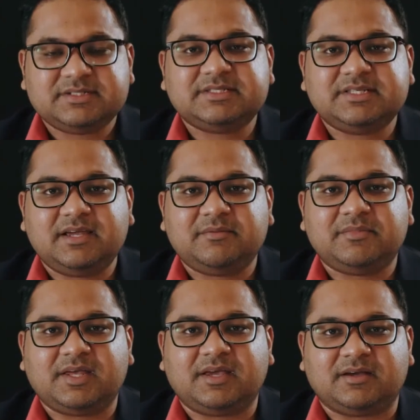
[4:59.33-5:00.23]
Same
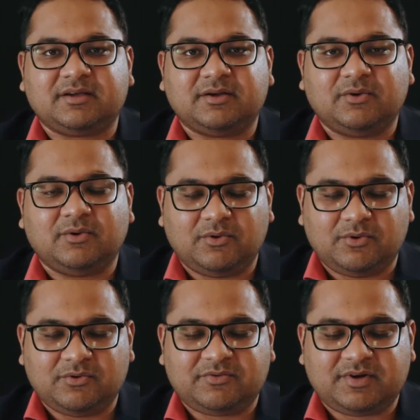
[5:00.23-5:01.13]
thing
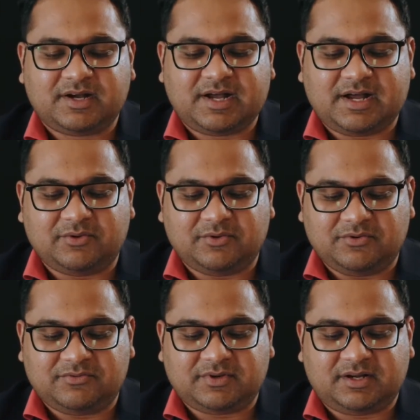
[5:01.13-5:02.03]
over and
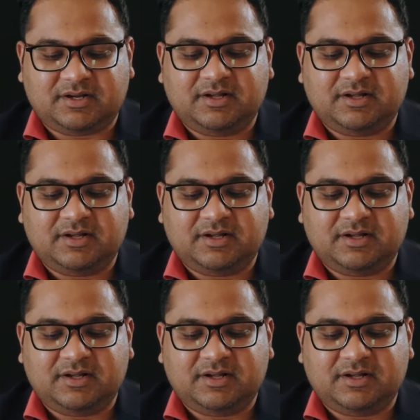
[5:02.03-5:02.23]
over.